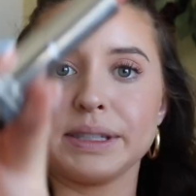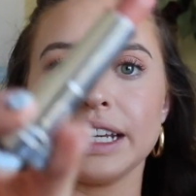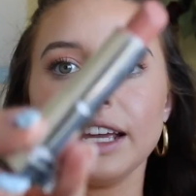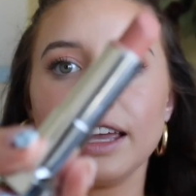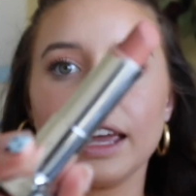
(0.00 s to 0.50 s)

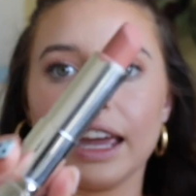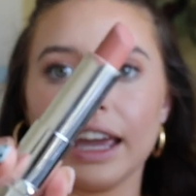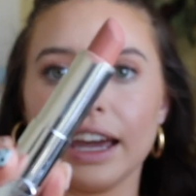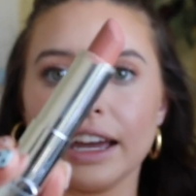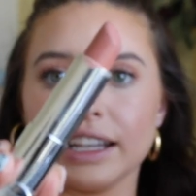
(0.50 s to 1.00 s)
lipstick,
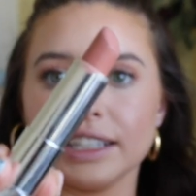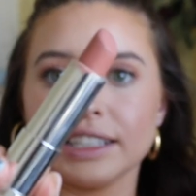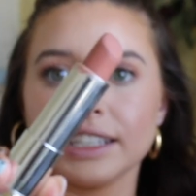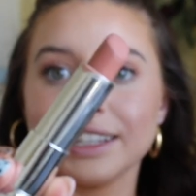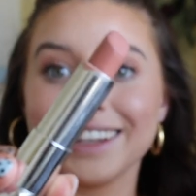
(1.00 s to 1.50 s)

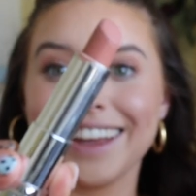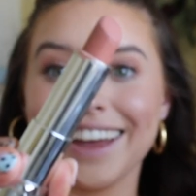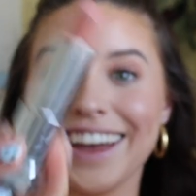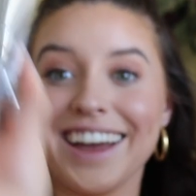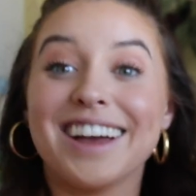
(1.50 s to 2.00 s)
and
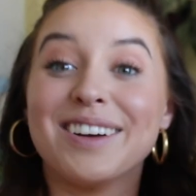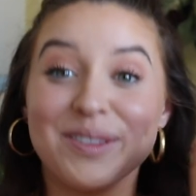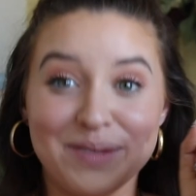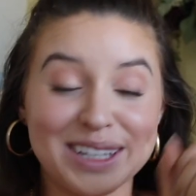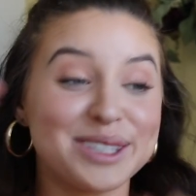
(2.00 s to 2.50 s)

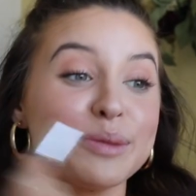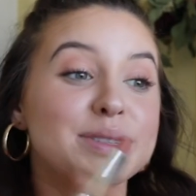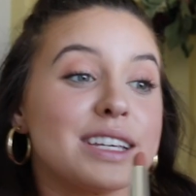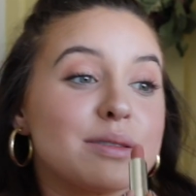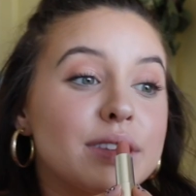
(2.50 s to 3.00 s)
I've been so
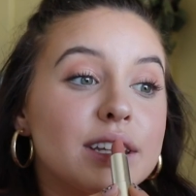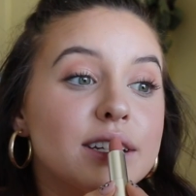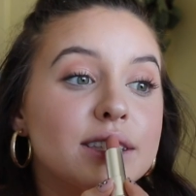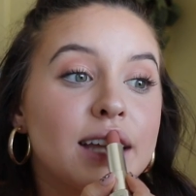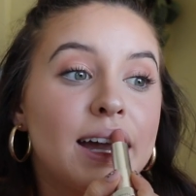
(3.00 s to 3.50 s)
obsessed with
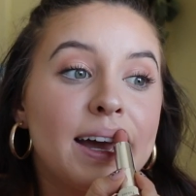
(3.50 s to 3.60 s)
this.